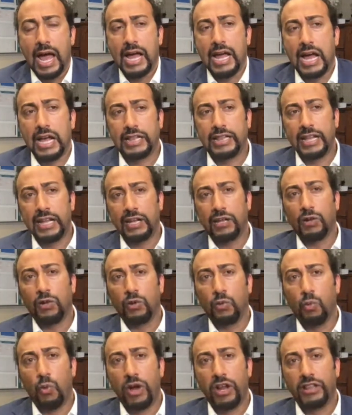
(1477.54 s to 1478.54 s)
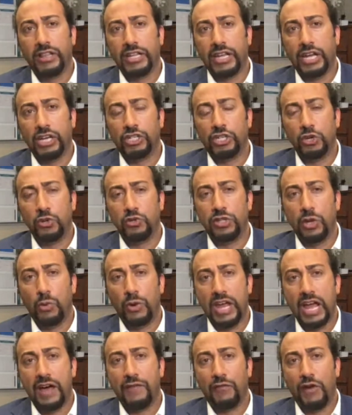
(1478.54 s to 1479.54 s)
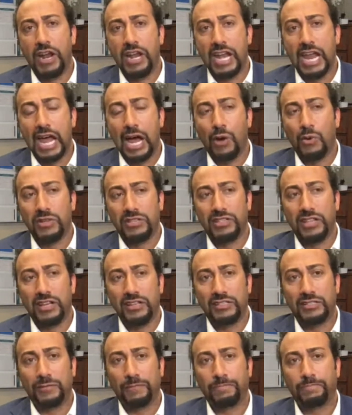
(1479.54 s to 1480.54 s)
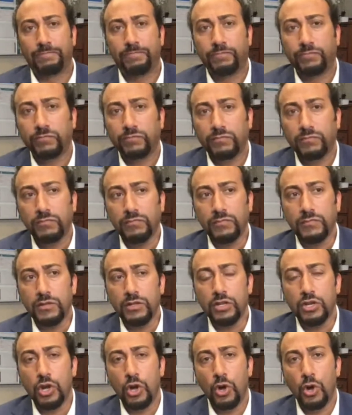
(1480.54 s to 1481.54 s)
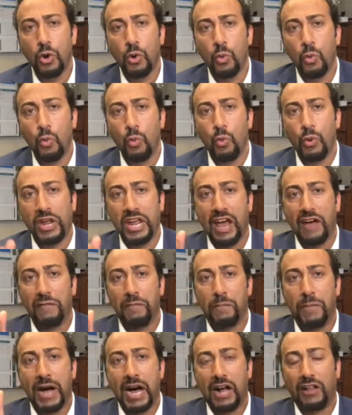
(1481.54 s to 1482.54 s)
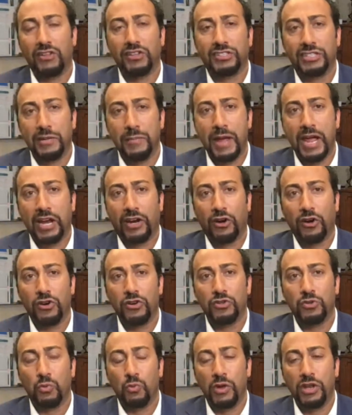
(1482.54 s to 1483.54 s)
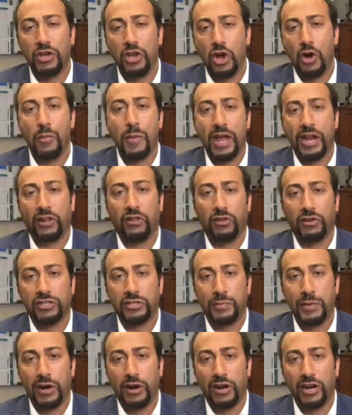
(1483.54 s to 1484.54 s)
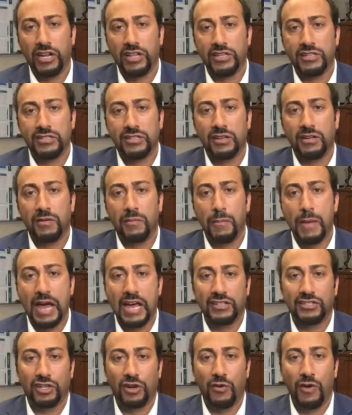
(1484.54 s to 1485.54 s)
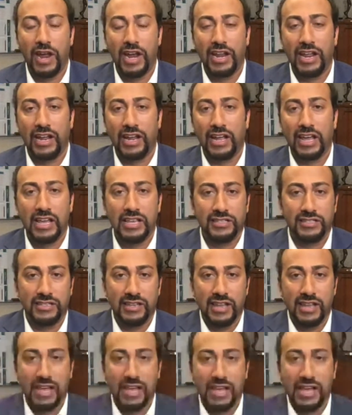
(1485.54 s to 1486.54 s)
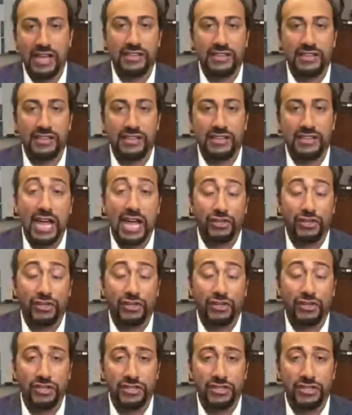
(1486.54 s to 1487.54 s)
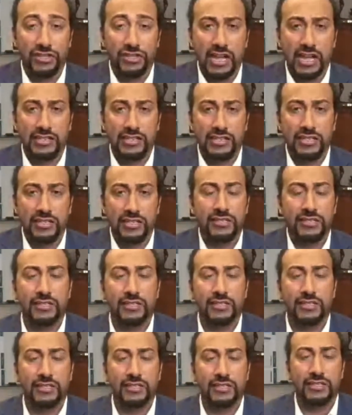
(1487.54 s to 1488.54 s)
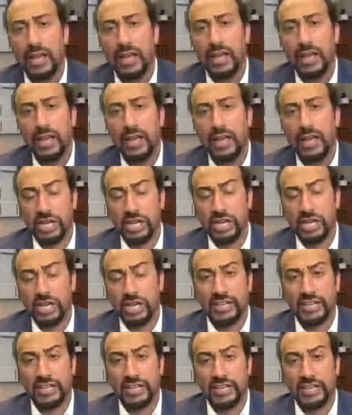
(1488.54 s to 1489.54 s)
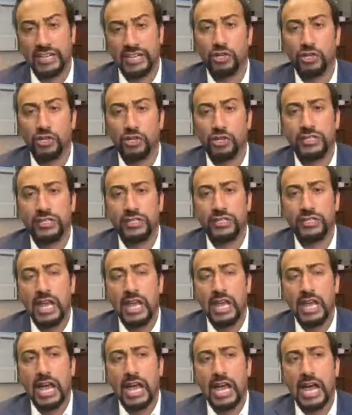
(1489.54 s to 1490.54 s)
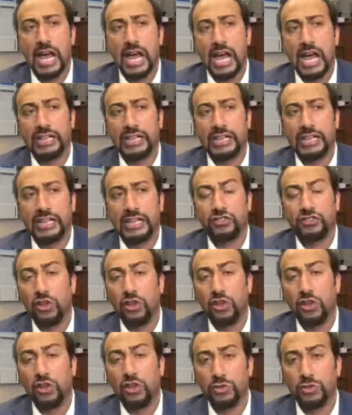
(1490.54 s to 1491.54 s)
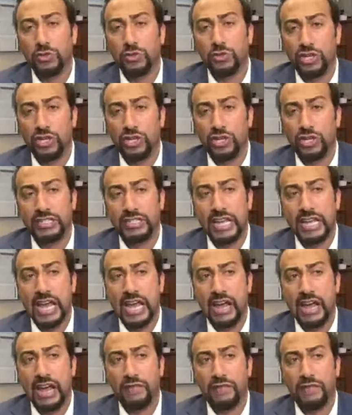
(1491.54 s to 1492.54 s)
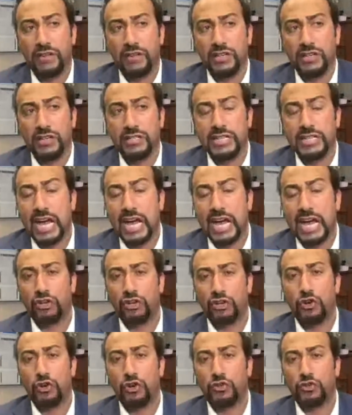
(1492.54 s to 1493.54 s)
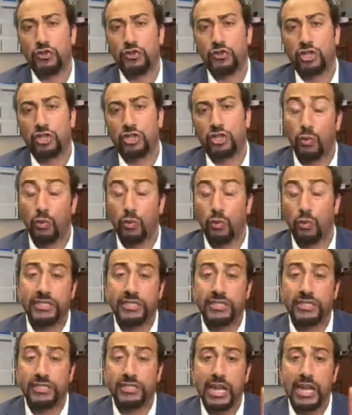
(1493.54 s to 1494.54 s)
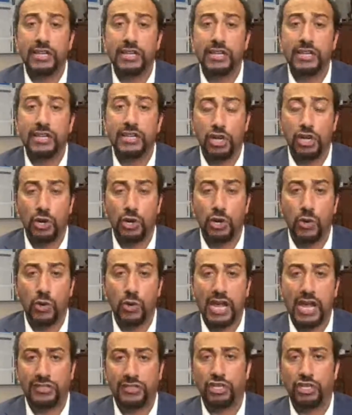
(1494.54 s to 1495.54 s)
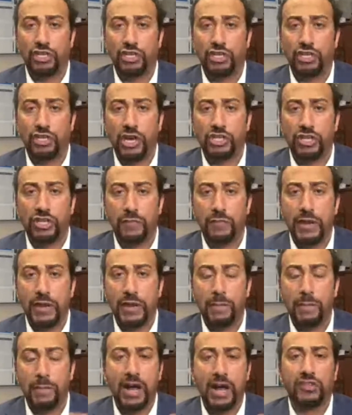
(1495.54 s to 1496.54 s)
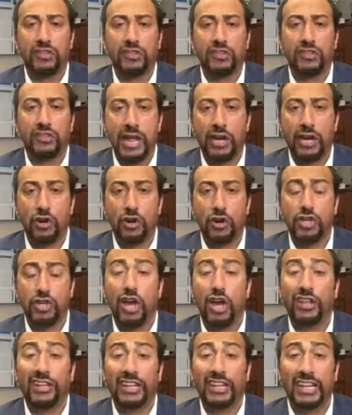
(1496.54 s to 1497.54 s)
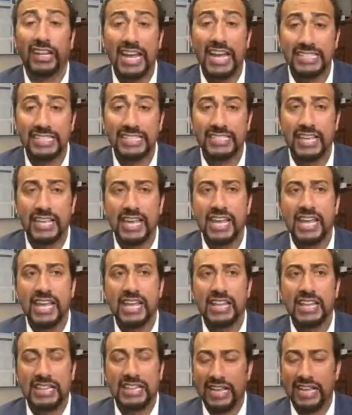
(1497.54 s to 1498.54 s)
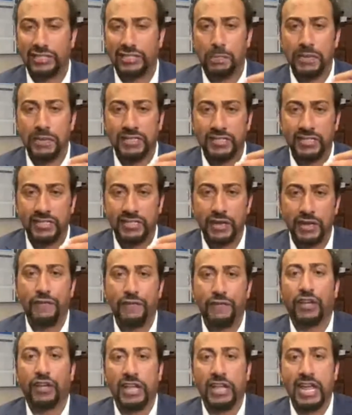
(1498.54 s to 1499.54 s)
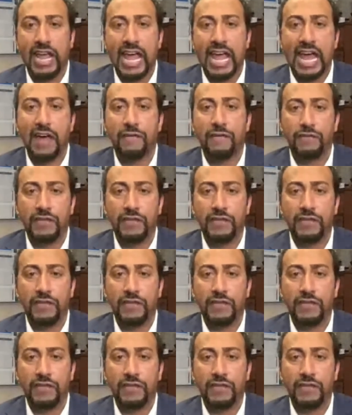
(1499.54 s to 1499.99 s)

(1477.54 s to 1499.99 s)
I, I think one of the issues that we have right now is this. We have policymakers with no medical experience masquerading as, as doctors and scientists, which I think is dangerous I think it's also dangerous to have doctors thrust into a situation of being policymakers unless they specifically have